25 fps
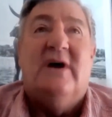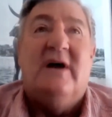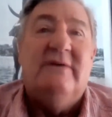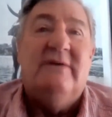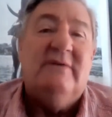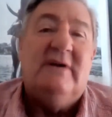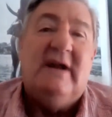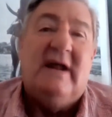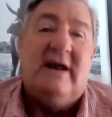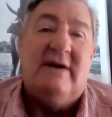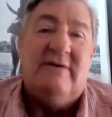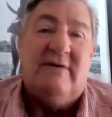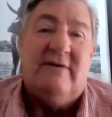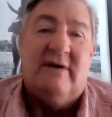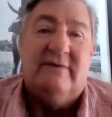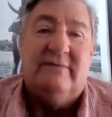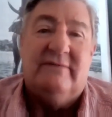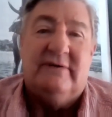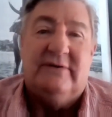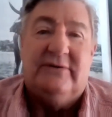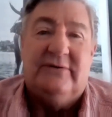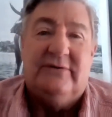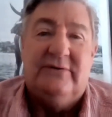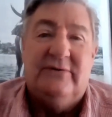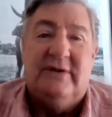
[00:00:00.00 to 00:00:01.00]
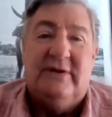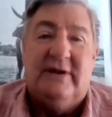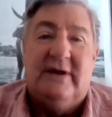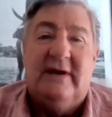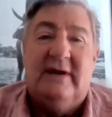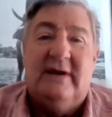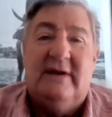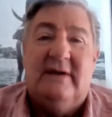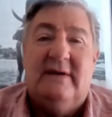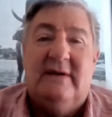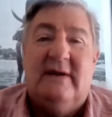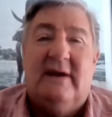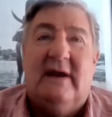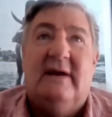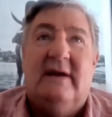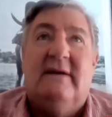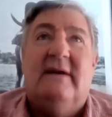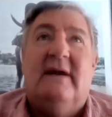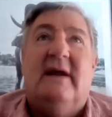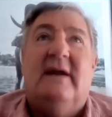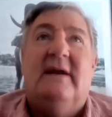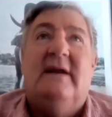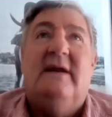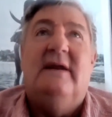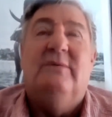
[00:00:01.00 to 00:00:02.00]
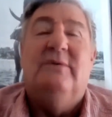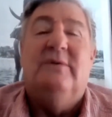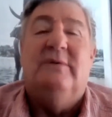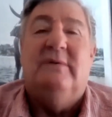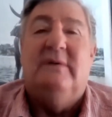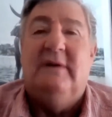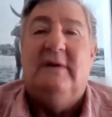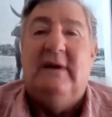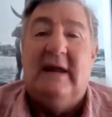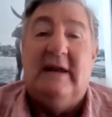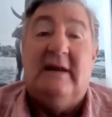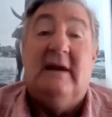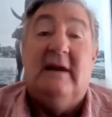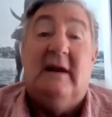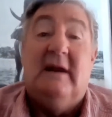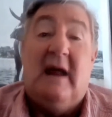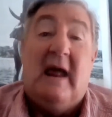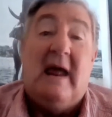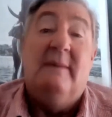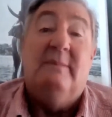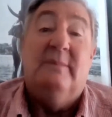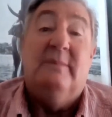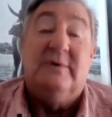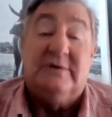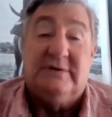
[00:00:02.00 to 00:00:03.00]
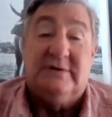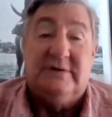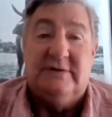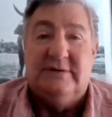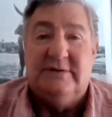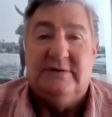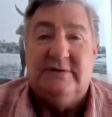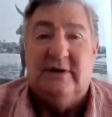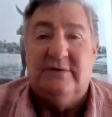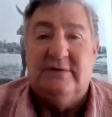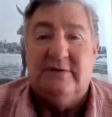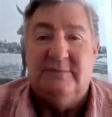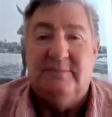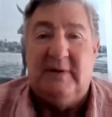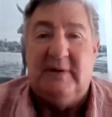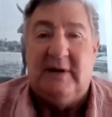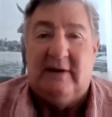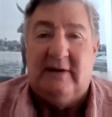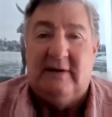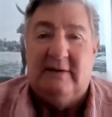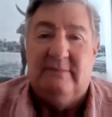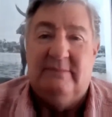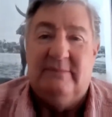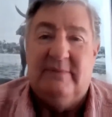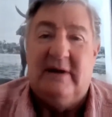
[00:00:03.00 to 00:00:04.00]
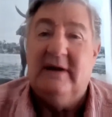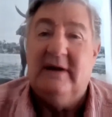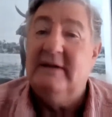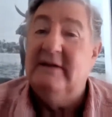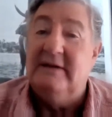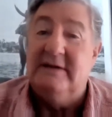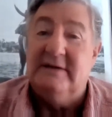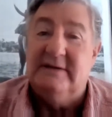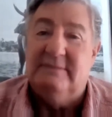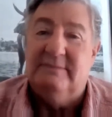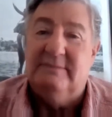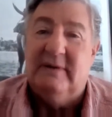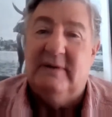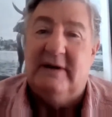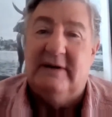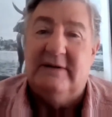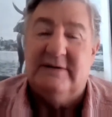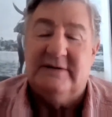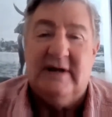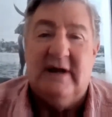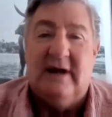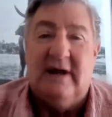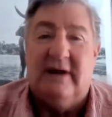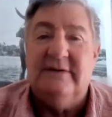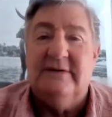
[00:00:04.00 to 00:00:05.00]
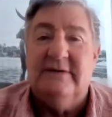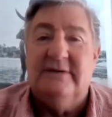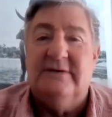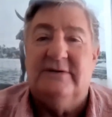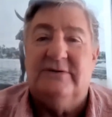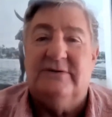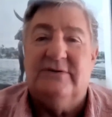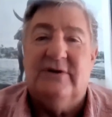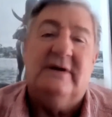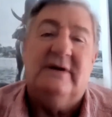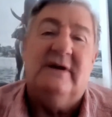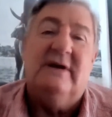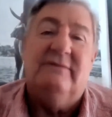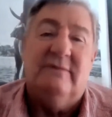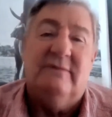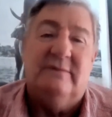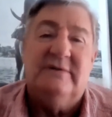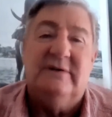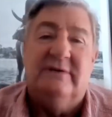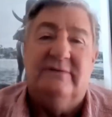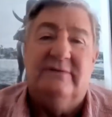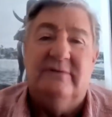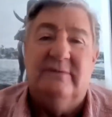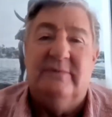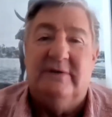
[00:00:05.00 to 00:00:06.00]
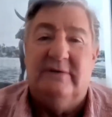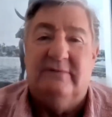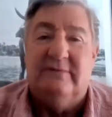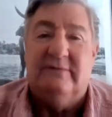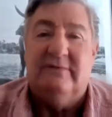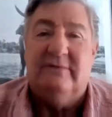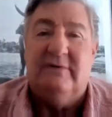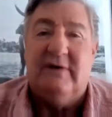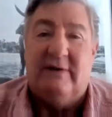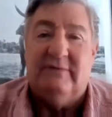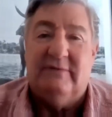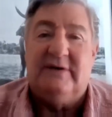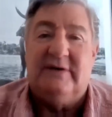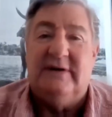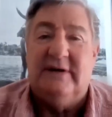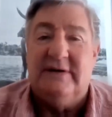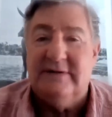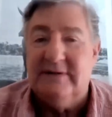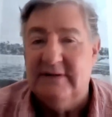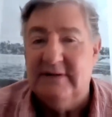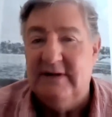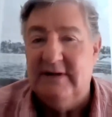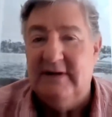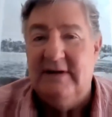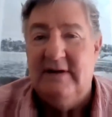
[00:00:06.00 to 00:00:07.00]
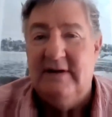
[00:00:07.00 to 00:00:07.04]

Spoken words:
drive a Land Rover through there, and he would get ambushed, so to speak, by the scouts to try and give himself a bit of gravitas.